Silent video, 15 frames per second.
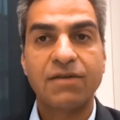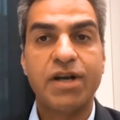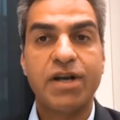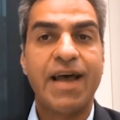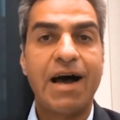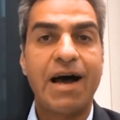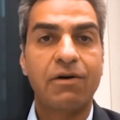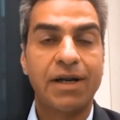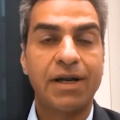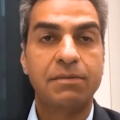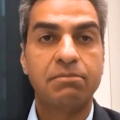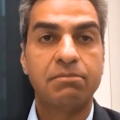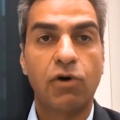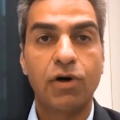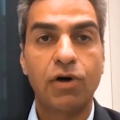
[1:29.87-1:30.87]
went down and
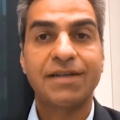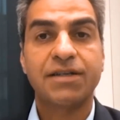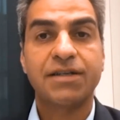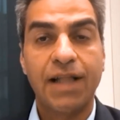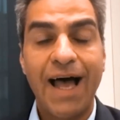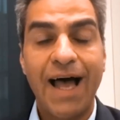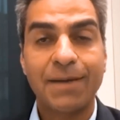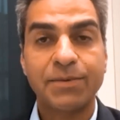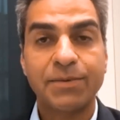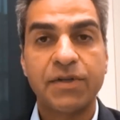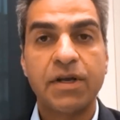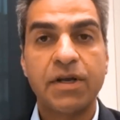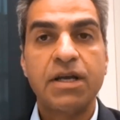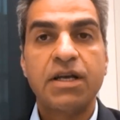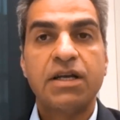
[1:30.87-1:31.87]
more or less collapsed.